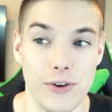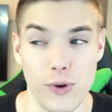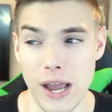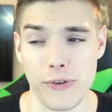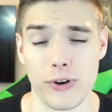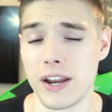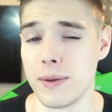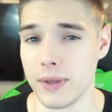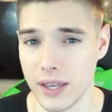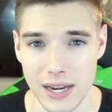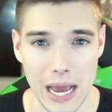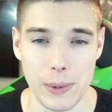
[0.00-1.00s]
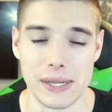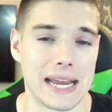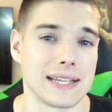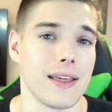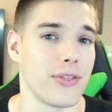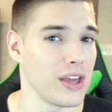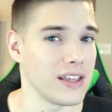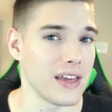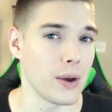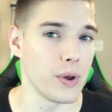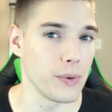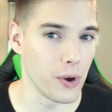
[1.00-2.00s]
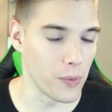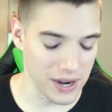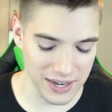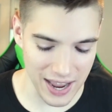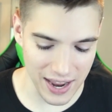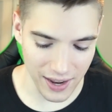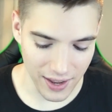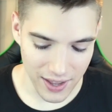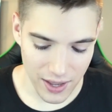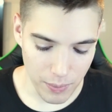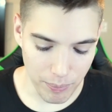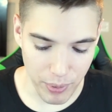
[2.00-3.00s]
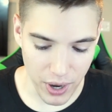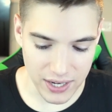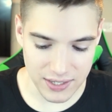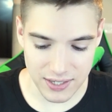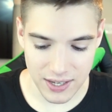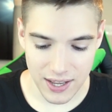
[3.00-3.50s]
if we'll ever hit 1 million. I would like to think that we will one day, but